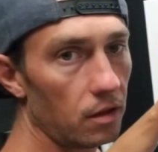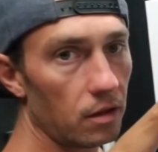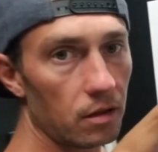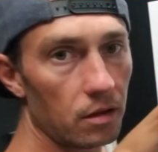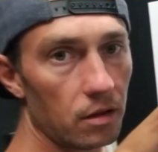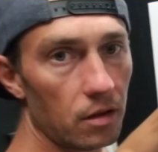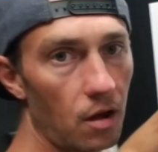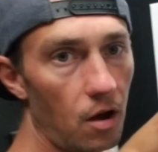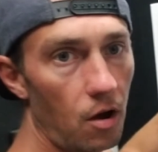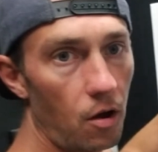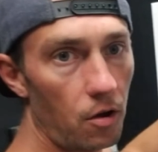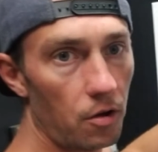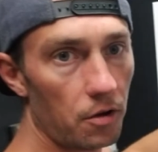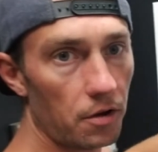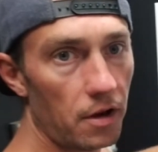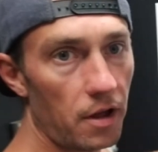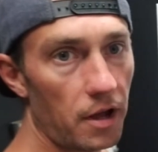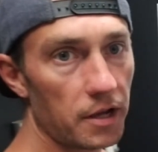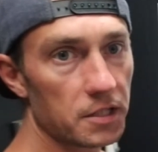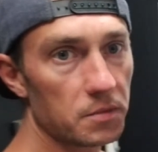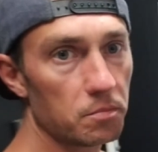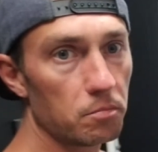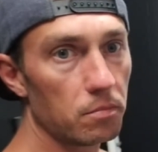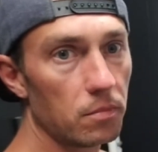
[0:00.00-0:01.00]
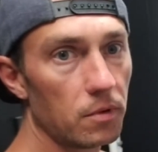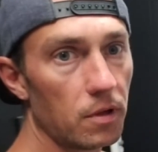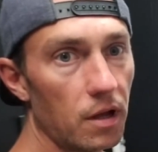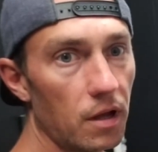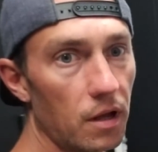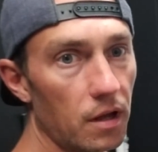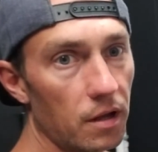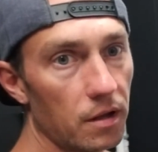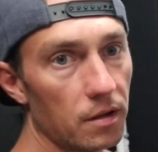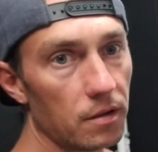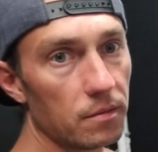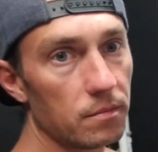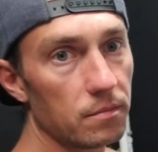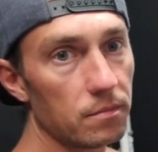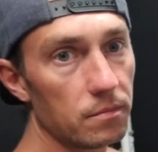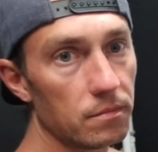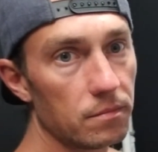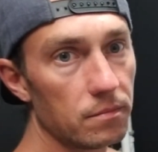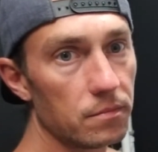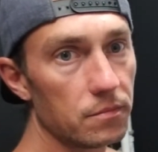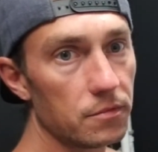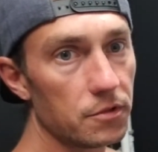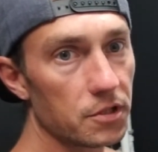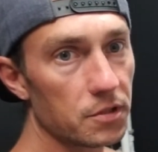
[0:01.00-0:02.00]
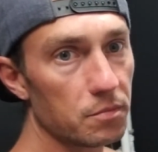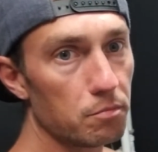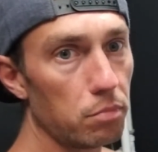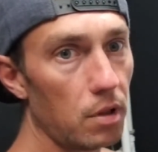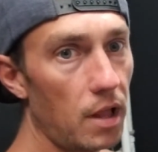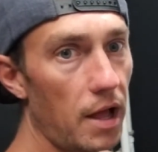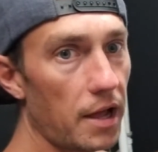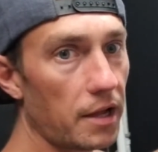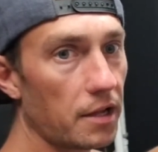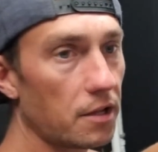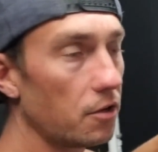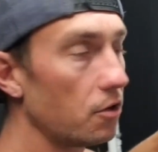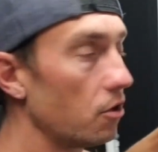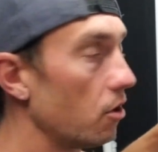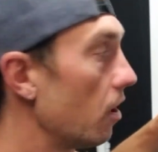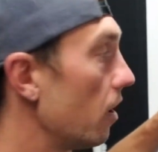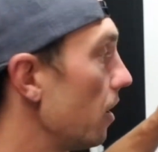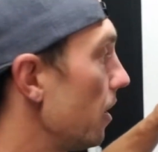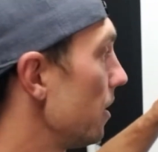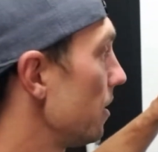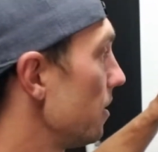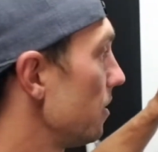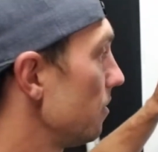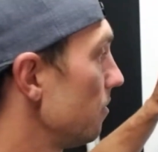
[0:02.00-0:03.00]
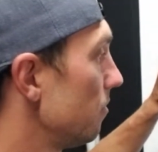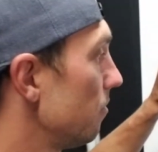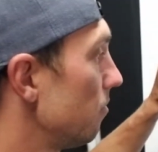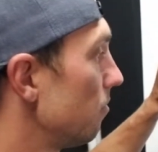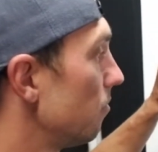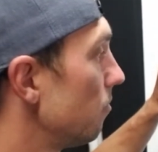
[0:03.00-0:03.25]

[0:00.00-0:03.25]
all nice, just black and gray,